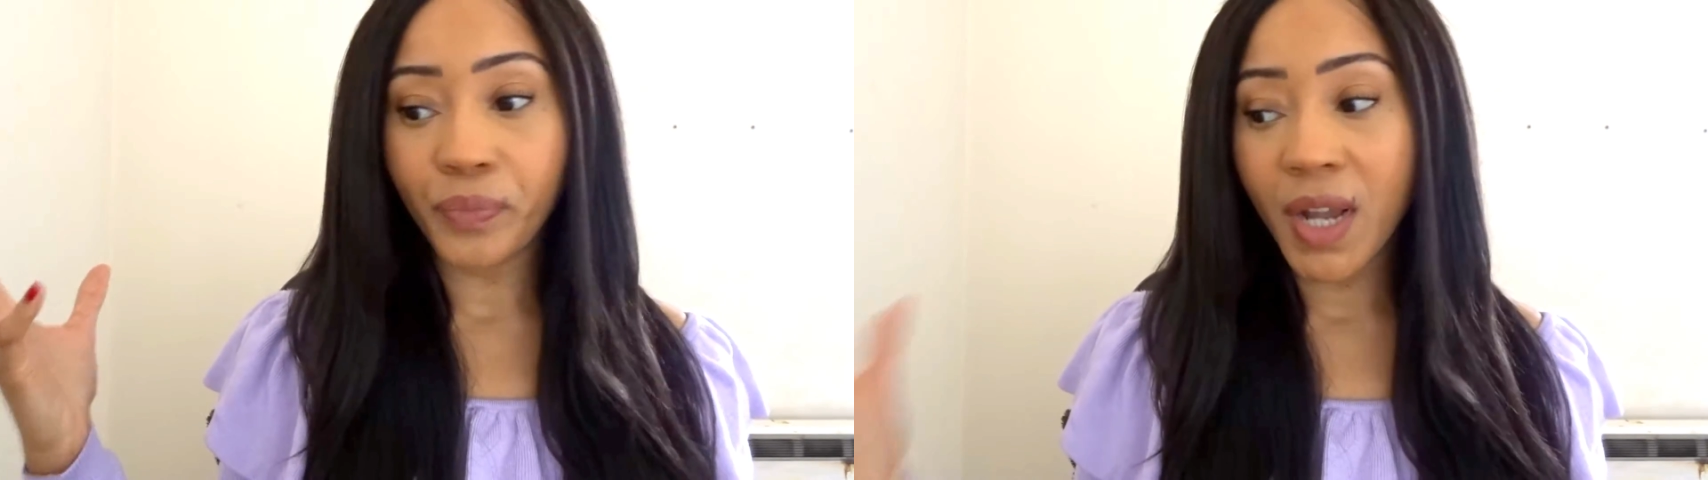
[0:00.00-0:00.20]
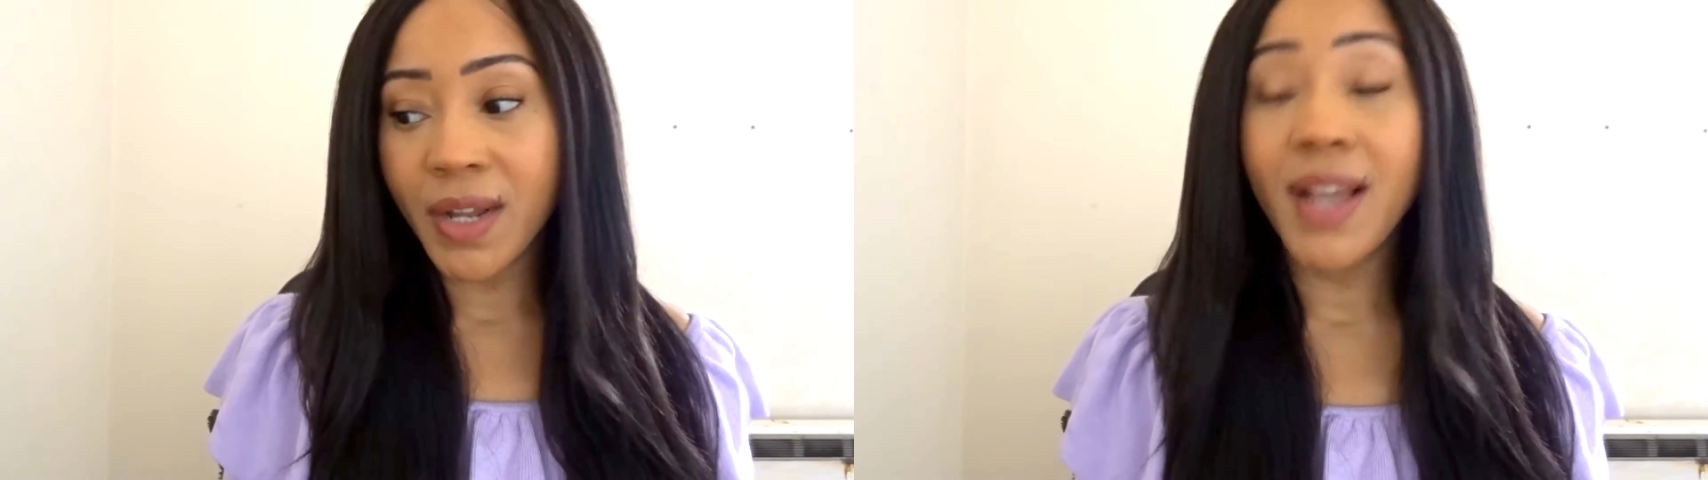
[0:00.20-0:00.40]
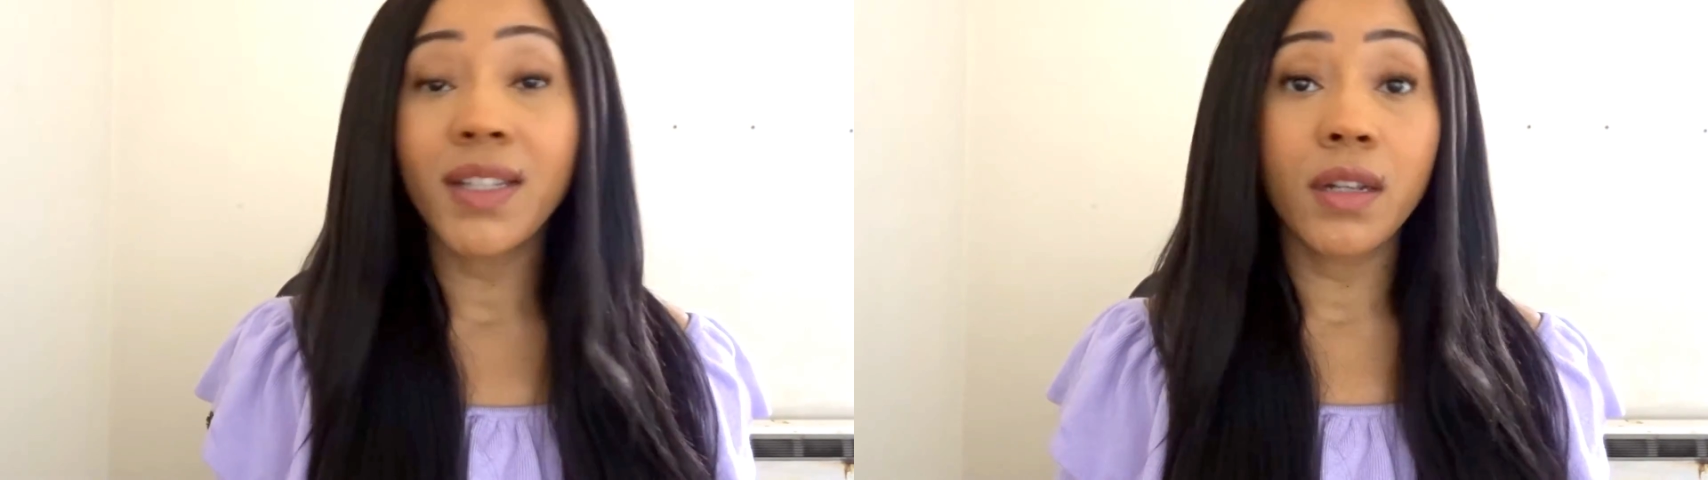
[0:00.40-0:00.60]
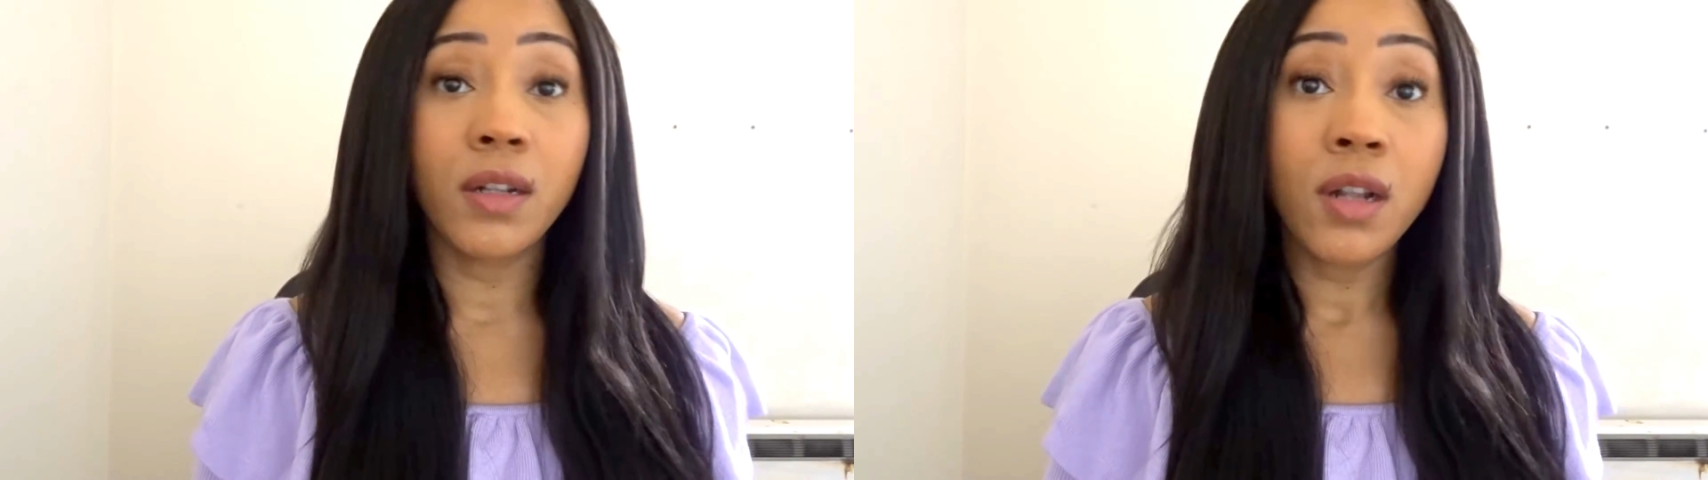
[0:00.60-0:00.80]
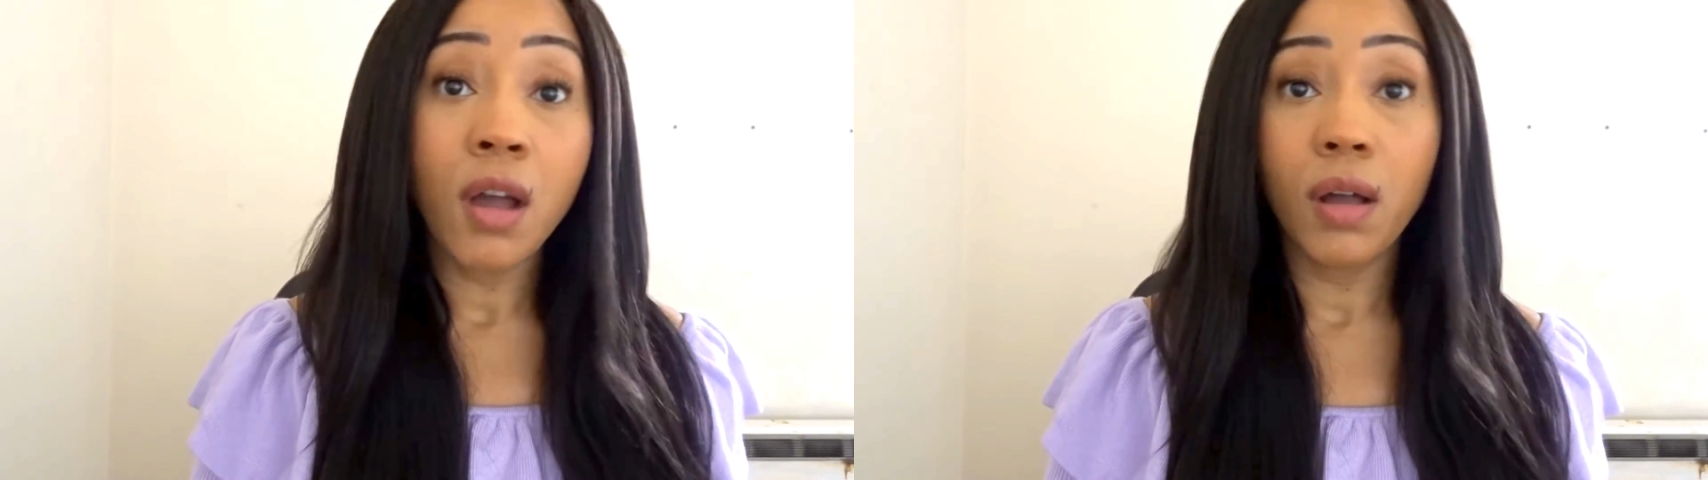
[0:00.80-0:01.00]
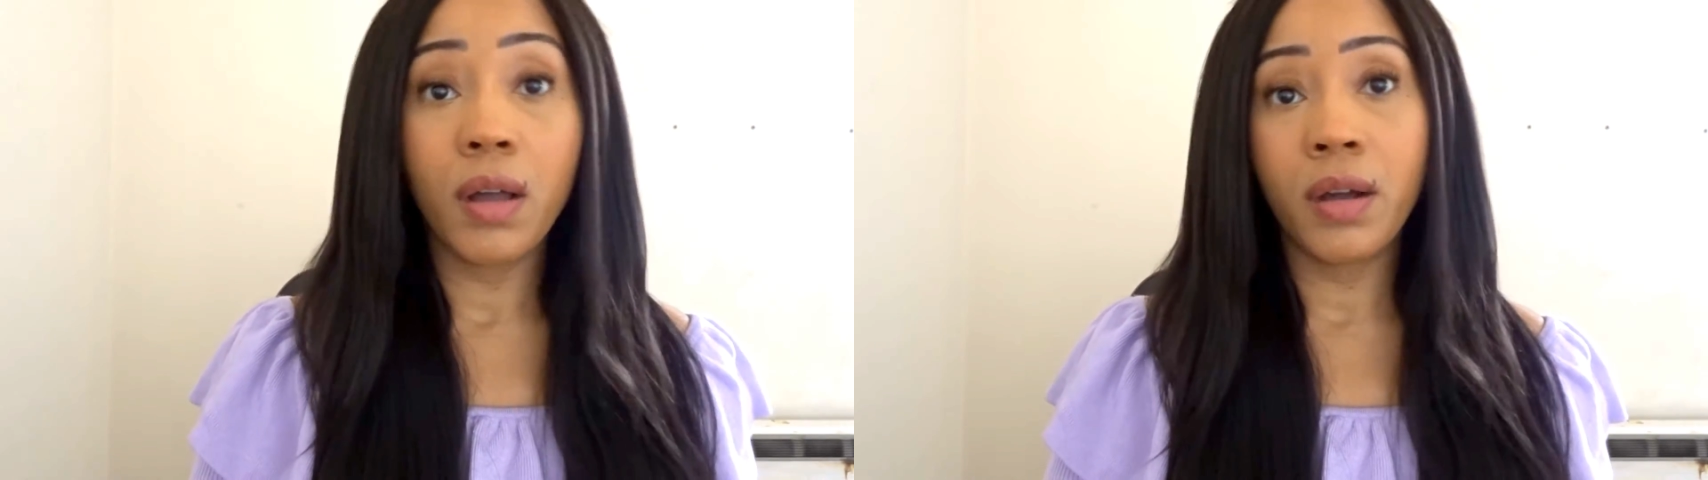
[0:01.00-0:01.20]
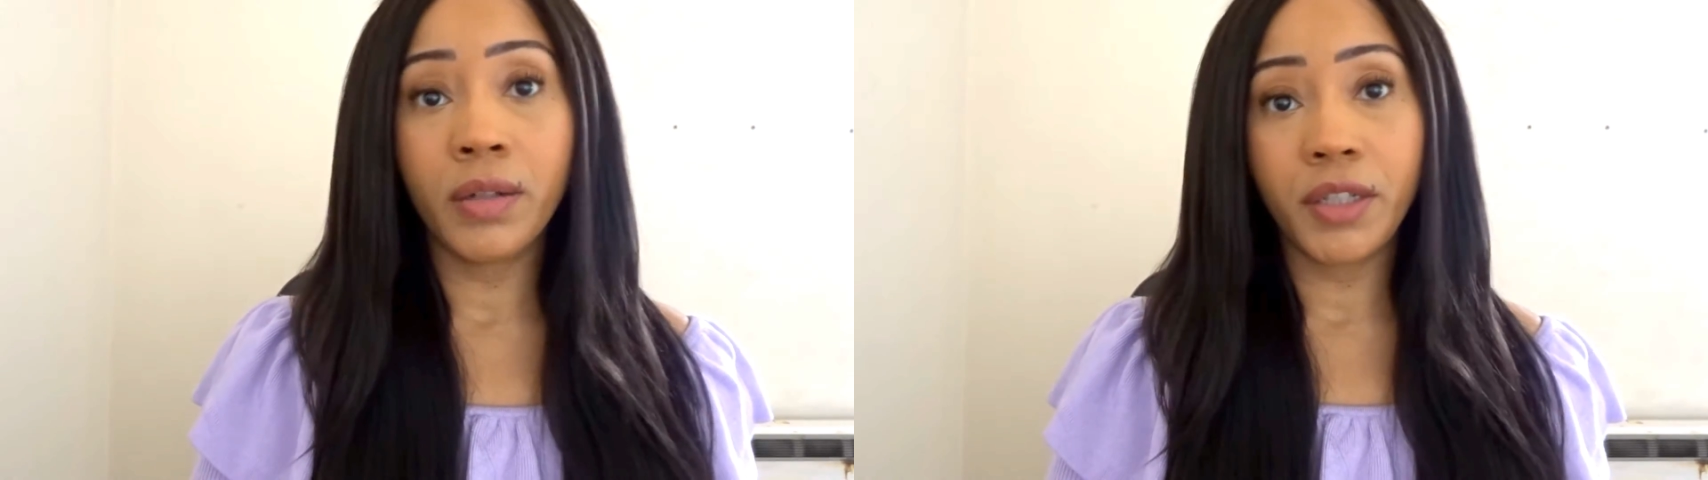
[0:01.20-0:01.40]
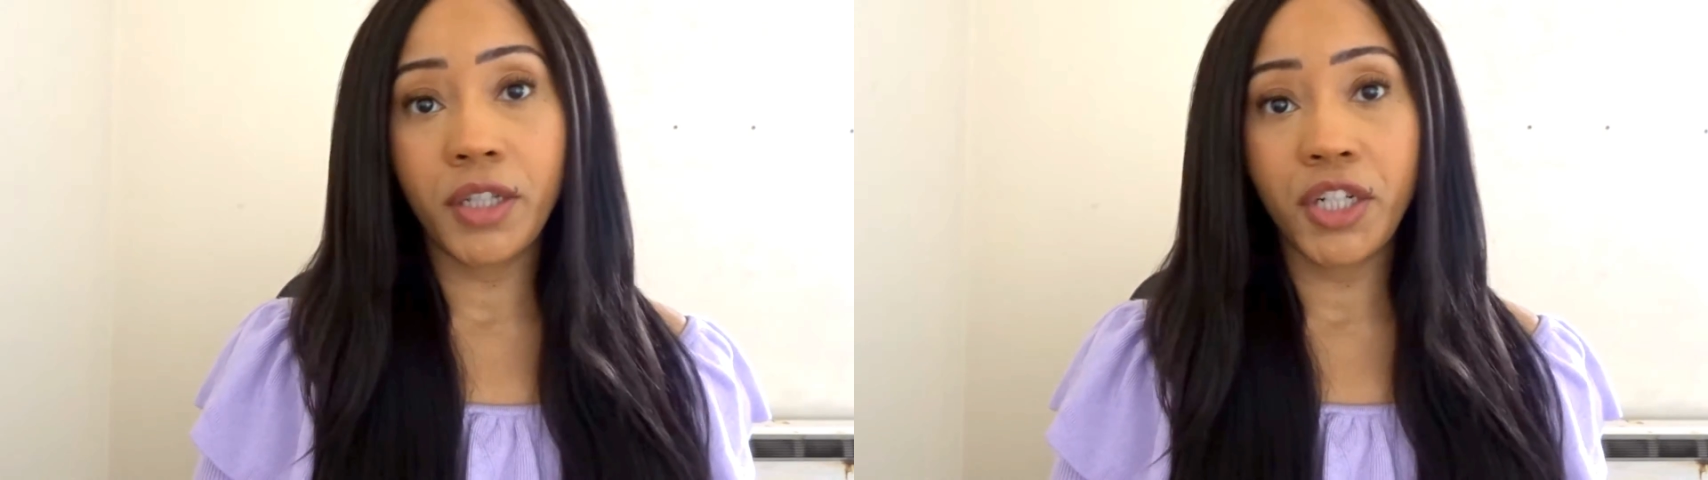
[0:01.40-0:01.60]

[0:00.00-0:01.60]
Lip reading: and that's a lot harder to